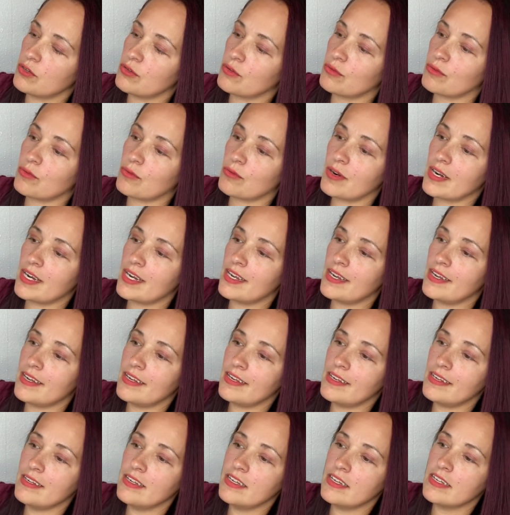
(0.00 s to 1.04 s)

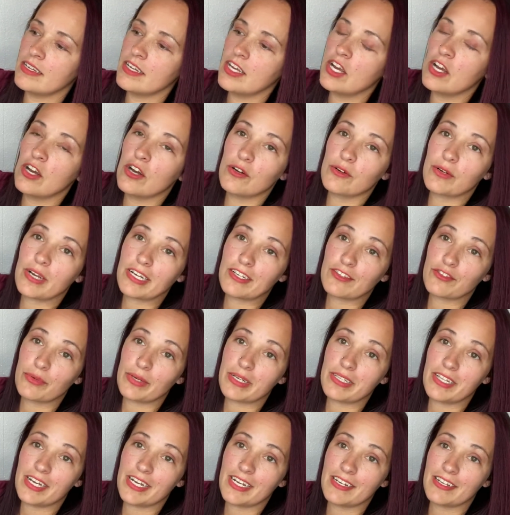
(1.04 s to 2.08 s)
Red. Okay, so
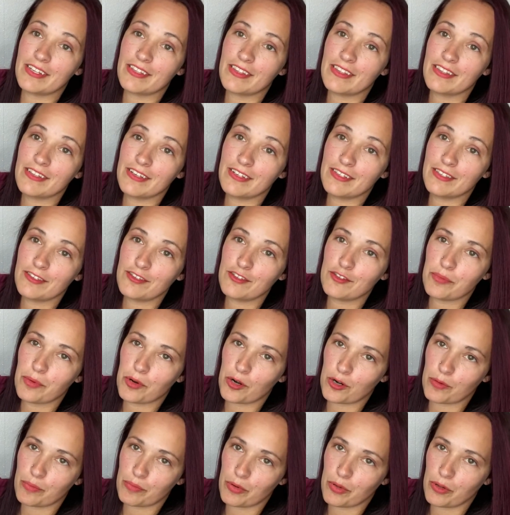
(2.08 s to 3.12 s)
I lied. This is
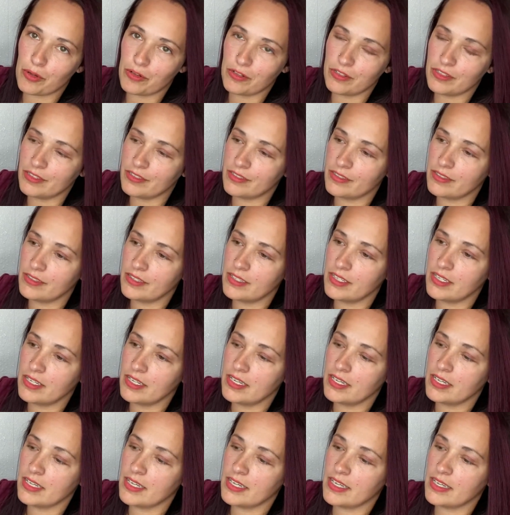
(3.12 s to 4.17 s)
purple.
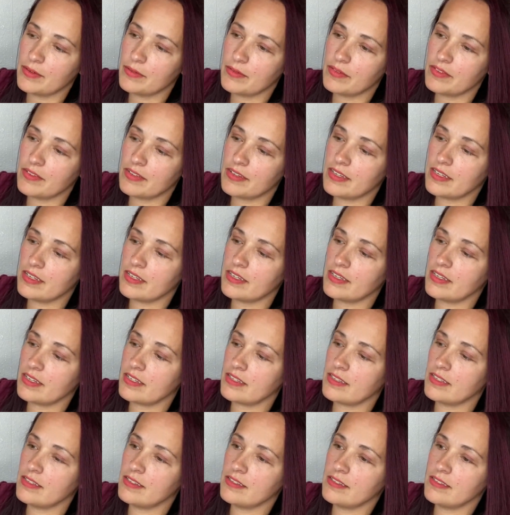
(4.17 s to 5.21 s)

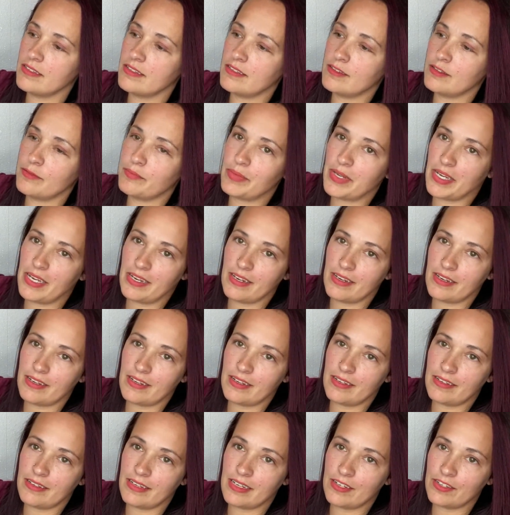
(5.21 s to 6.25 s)
This is pink.
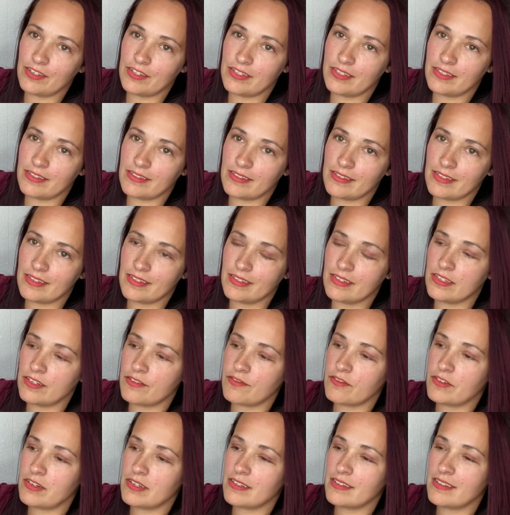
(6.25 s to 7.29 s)
Now you can see the
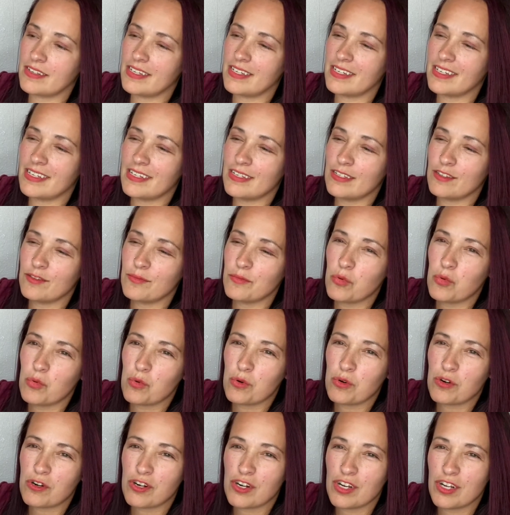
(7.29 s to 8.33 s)
difference. It is
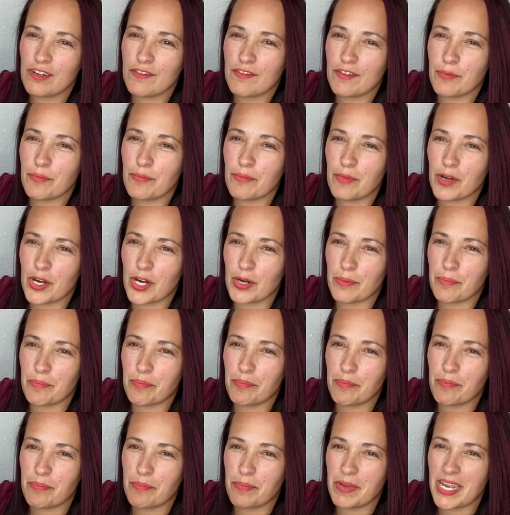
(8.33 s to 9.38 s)
more of a
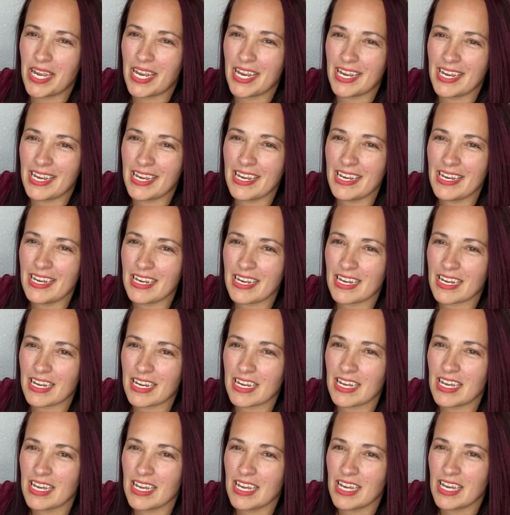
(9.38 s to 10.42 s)
pink,
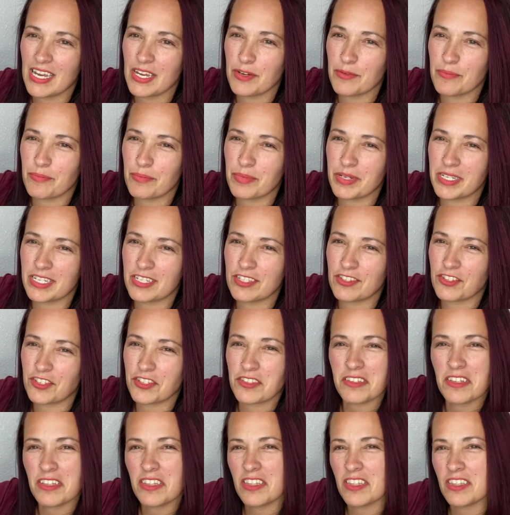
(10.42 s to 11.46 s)
but it's
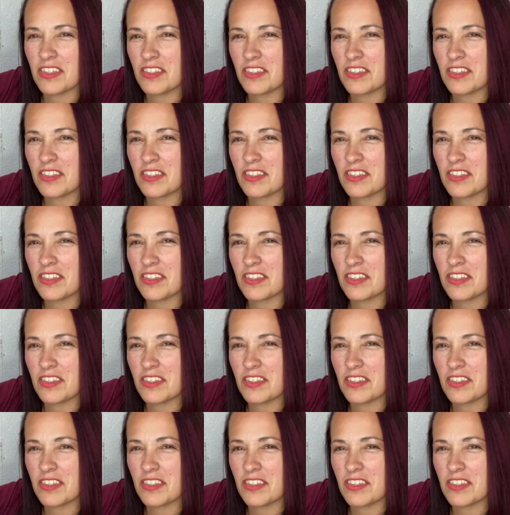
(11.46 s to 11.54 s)
just a